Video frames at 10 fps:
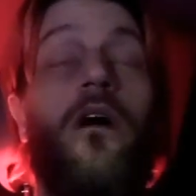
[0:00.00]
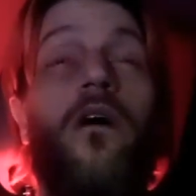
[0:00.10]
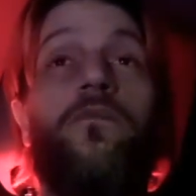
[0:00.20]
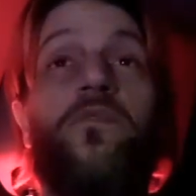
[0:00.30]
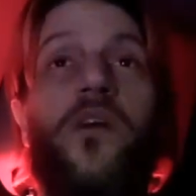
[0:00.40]

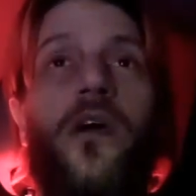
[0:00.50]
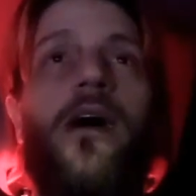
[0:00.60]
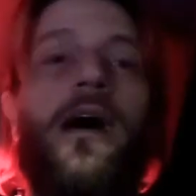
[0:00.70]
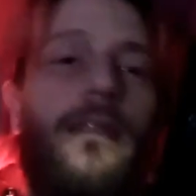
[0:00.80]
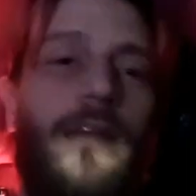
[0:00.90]
of a kick
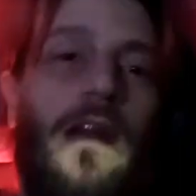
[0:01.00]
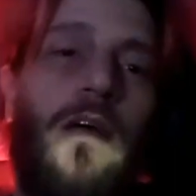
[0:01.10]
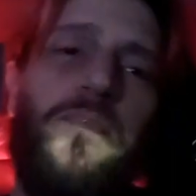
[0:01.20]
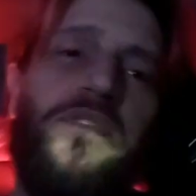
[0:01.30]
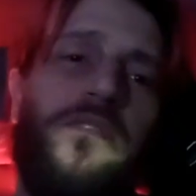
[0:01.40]
out of that
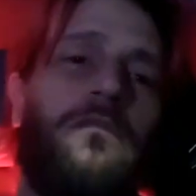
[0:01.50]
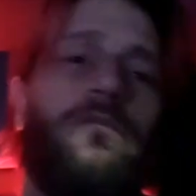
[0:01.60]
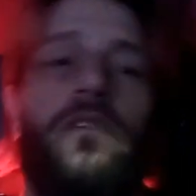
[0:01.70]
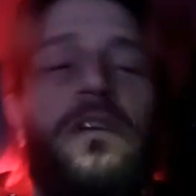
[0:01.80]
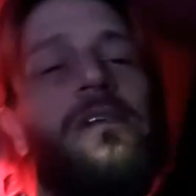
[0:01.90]

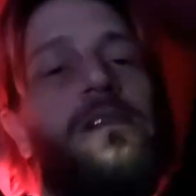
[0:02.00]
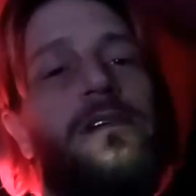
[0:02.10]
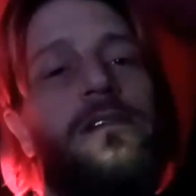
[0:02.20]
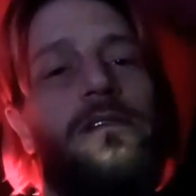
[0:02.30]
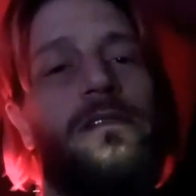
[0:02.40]
episode
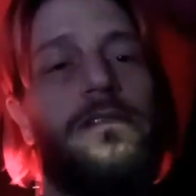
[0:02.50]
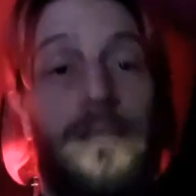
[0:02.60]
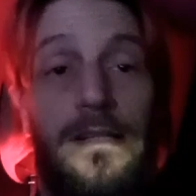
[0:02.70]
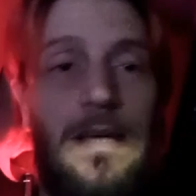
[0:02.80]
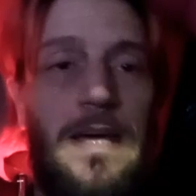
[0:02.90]

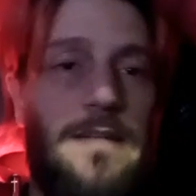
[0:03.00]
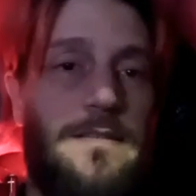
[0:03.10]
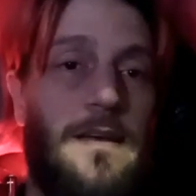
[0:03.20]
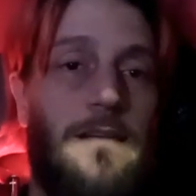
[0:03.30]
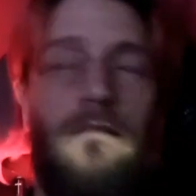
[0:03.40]
than the kids
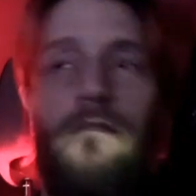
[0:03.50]
did.